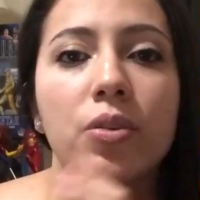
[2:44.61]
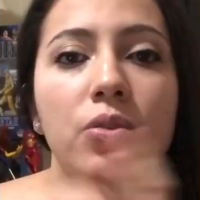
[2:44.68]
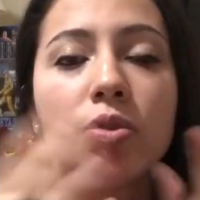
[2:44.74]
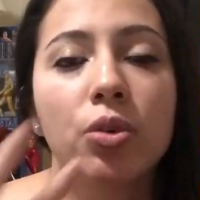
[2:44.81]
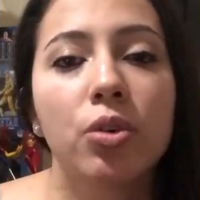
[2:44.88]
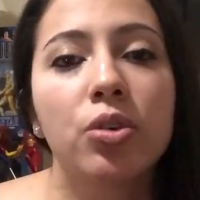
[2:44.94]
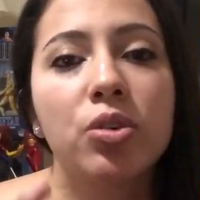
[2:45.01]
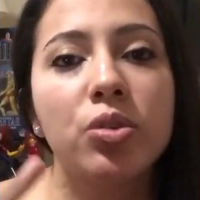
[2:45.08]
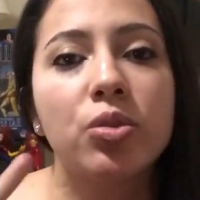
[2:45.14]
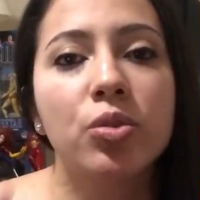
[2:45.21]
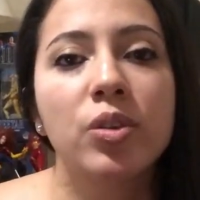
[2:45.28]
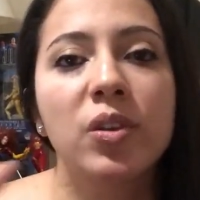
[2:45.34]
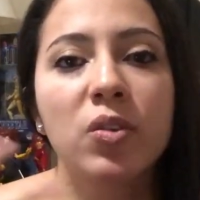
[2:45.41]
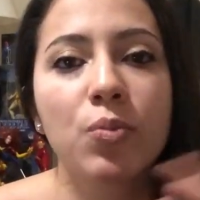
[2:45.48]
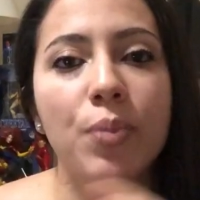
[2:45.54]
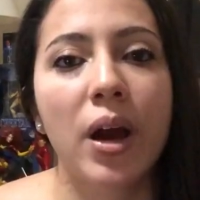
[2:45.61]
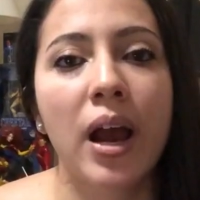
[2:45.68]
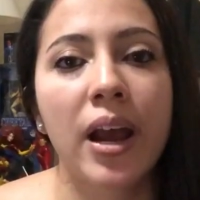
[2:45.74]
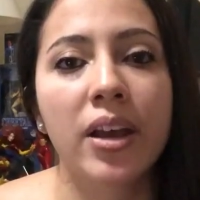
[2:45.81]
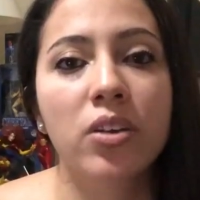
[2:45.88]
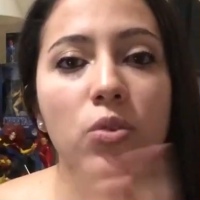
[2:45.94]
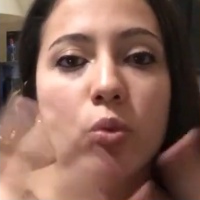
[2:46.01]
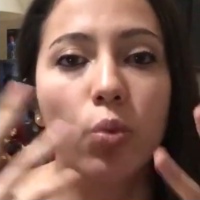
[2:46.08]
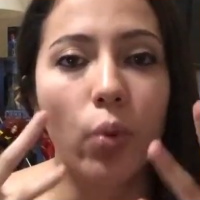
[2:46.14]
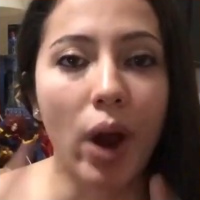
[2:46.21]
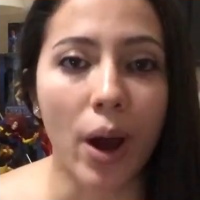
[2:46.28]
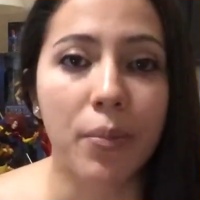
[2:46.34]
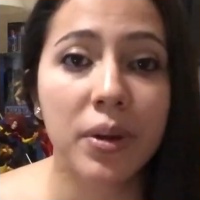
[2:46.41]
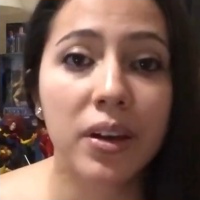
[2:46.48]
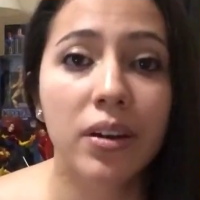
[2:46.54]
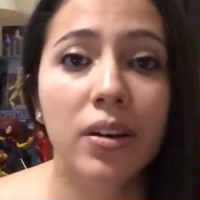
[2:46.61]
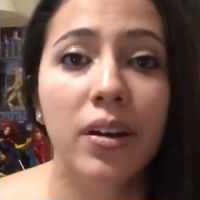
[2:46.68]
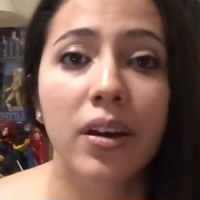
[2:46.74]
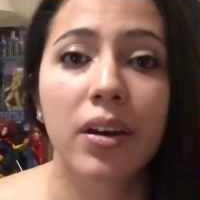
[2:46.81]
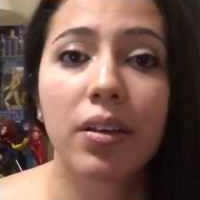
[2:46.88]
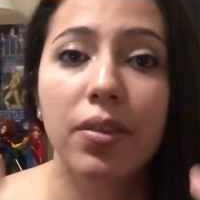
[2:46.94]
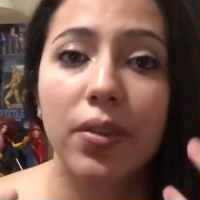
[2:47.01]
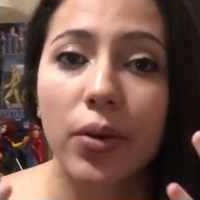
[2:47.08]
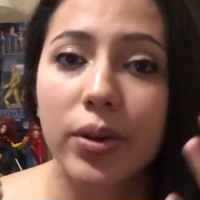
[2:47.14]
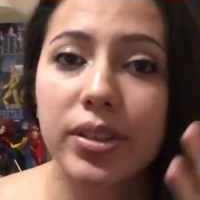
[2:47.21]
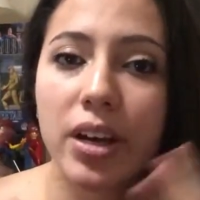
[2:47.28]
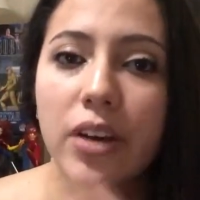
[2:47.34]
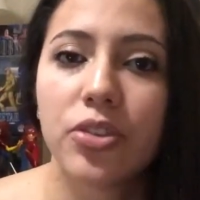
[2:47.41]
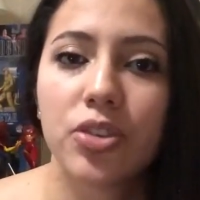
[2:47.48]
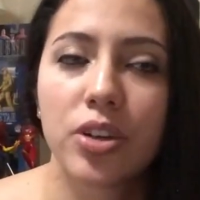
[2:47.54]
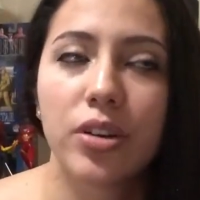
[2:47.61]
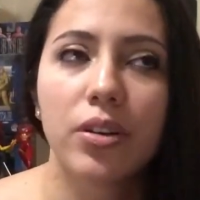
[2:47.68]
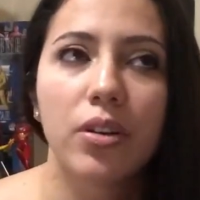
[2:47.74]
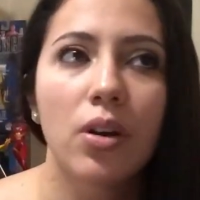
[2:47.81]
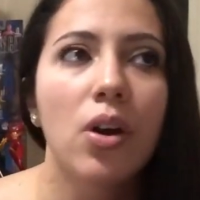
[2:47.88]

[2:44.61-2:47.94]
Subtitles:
So you do this by grabbing their attention.